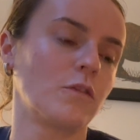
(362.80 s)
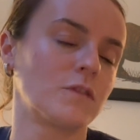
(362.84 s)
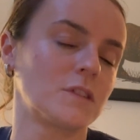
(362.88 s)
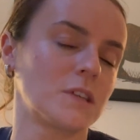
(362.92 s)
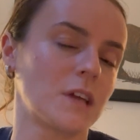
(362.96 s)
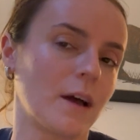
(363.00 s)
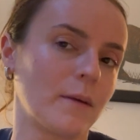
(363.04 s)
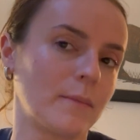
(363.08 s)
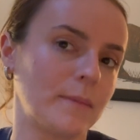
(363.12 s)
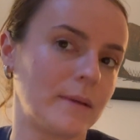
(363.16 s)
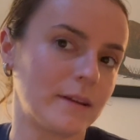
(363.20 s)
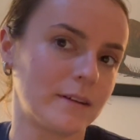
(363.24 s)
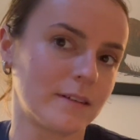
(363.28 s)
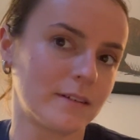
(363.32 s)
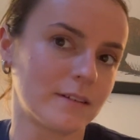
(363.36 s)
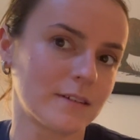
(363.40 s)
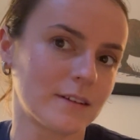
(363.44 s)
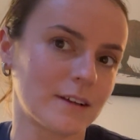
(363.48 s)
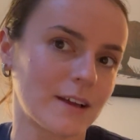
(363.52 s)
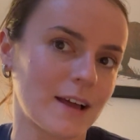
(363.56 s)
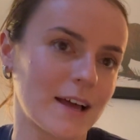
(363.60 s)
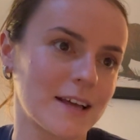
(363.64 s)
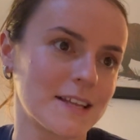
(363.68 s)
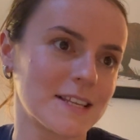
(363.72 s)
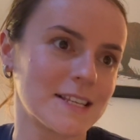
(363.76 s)
Tamlin,
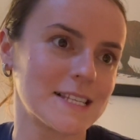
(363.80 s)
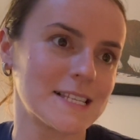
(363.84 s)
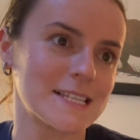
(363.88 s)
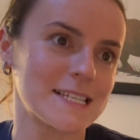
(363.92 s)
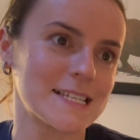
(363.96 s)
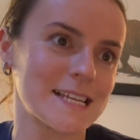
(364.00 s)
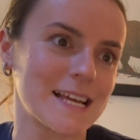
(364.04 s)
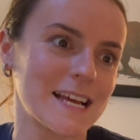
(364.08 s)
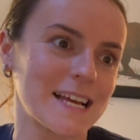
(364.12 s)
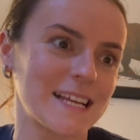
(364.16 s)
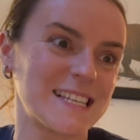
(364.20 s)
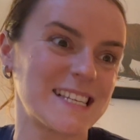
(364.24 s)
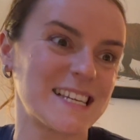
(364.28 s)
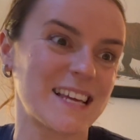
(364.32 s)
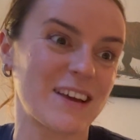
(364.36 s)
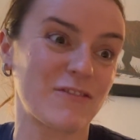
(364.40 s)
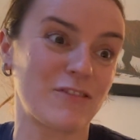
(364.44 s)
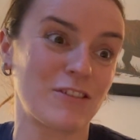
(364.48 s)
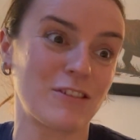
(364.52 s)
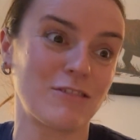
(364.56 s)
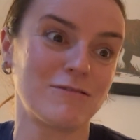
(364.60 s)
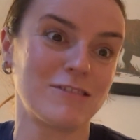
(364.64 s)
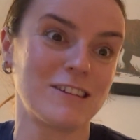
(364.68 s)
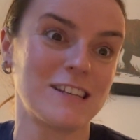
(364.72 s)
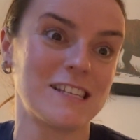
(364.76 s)
and
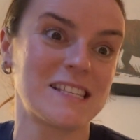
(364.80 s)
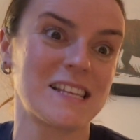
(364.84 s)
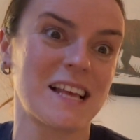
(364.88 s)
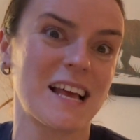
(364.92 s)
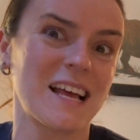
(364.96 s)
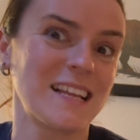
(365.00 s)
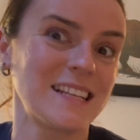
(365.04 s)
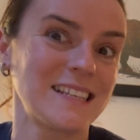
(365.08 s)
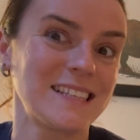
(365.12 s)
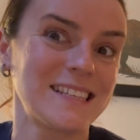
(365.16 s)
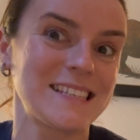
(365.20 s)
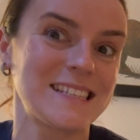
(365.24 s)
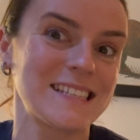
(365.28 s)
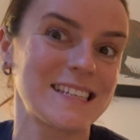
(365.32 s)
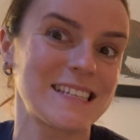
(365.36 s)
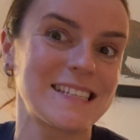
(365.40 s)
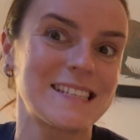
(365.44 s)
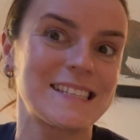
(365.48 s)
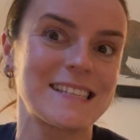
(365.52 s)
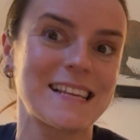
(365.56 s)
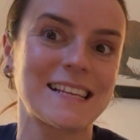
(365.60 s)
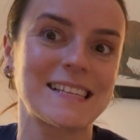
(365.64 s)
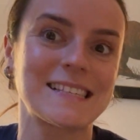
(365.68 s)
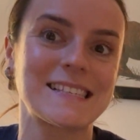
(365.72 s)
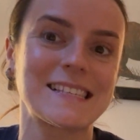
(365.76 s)
definitely Rhysand, is
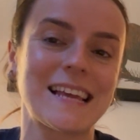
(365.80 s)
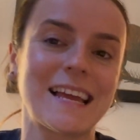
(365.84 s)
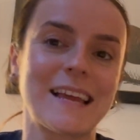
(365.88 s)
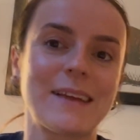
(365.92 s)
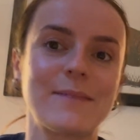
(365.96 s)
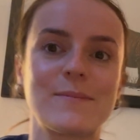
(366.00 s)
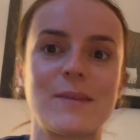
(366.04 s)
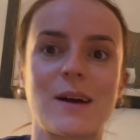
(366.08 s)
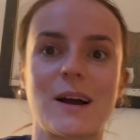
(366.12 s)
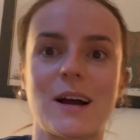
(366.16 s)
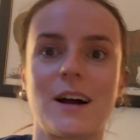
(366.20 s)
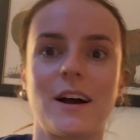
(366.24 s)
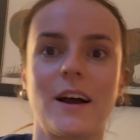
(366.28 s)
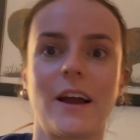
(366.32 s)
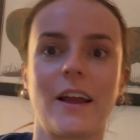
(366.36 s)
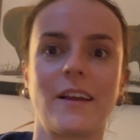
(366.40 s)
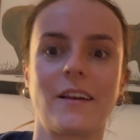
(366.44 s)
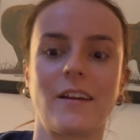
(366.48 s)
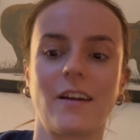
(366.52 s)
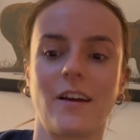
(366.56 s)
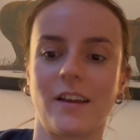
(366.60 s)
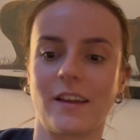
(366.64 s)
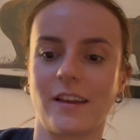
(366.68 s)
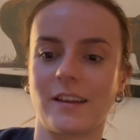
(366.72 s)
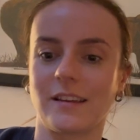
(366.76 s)
that his name? I
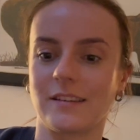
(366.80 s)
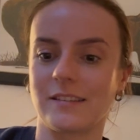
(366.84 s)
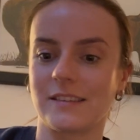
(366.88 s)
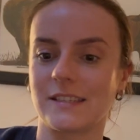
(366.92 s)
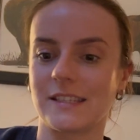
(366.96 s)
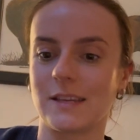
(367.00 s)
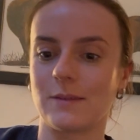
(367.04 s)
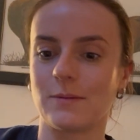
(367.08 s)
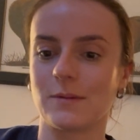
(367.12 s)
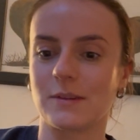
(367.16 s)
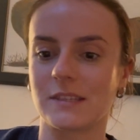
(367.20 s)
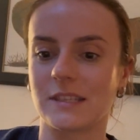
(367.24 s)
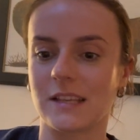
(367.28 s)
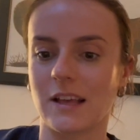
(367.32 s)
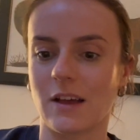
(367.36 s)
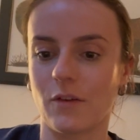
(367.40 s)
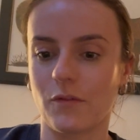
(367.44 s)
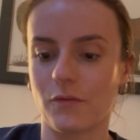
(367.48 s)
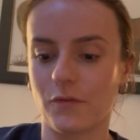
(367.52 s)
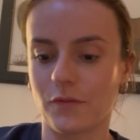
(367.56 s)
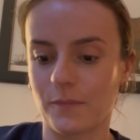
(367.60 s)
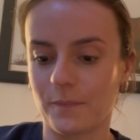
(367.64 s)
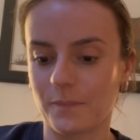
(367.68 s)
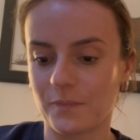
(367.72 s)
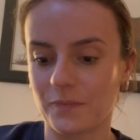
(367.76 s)
can see
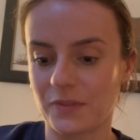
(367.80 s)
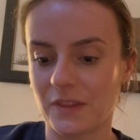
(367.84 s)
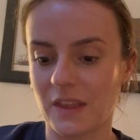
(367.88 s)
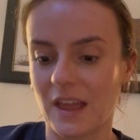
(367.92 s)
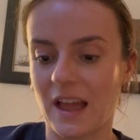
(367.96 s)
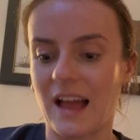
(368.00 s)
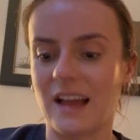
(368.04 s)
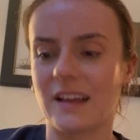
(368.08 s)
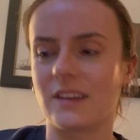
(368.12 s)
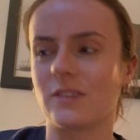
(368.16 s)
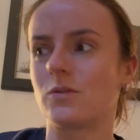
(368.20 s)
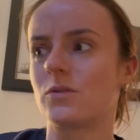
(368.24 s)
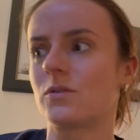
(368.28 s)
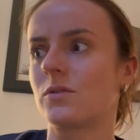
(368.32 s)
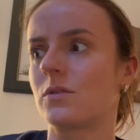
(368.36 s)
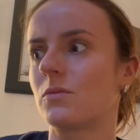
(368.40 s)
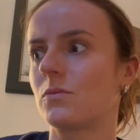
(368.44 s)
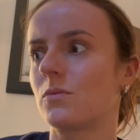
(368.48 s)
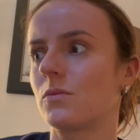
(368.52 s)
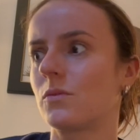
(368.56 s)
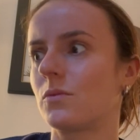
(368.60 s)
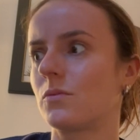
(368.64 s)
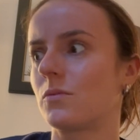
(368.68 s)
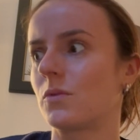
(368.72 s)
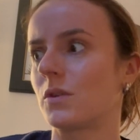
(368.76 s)
myself, and
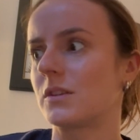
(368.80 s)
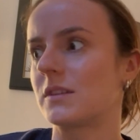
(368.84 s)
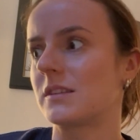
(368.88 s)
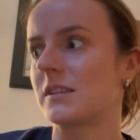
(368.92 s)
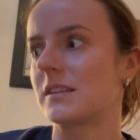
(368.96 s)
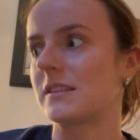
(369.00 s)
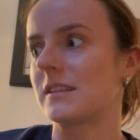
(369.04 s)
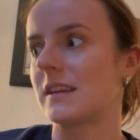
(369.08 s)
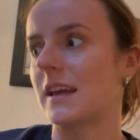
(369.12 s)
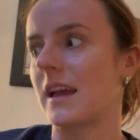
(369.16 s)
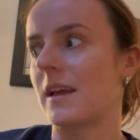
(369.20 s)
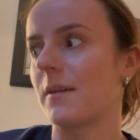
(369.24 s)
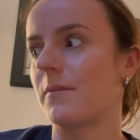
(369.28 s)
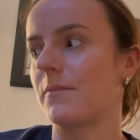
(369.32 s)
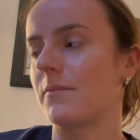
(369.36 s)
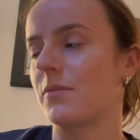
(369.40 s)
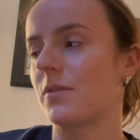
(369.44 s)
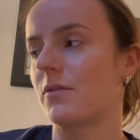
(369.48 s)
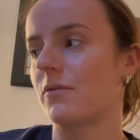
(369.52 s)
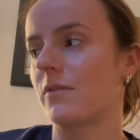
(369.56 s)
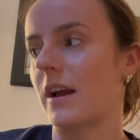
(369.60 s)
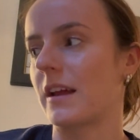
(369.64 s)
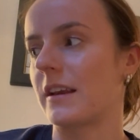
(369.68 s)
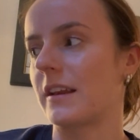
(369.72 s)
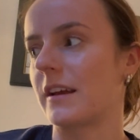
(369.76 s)
what's his name, the
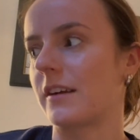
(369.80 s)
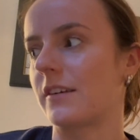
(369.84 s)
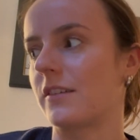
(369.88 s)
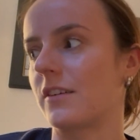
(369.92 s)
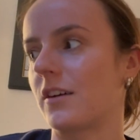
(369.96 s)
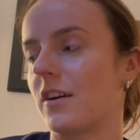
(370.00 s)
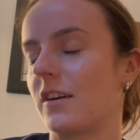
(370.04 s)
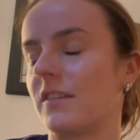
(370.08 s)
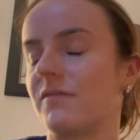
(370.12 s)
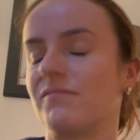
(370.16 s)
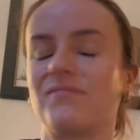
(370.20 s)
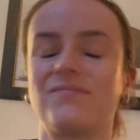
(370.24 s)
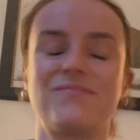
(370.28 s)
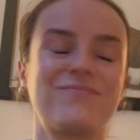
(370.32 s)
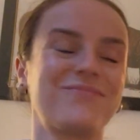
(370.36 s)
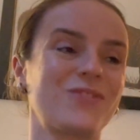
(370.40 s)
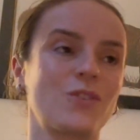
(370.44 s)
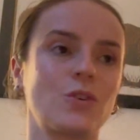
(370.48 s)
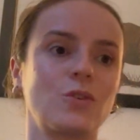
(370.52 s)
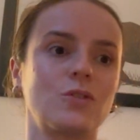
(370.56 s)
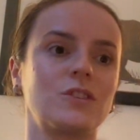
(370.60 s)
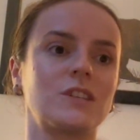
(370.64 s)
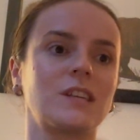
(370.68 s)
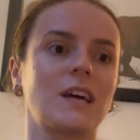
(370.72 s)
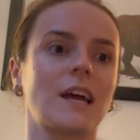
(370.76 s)
red-haired guy,
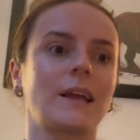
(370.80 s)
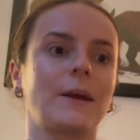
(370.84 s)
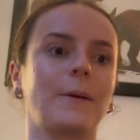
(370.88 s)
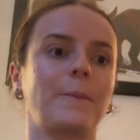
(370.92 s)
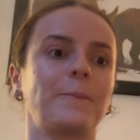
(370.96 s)
couldn't tell you.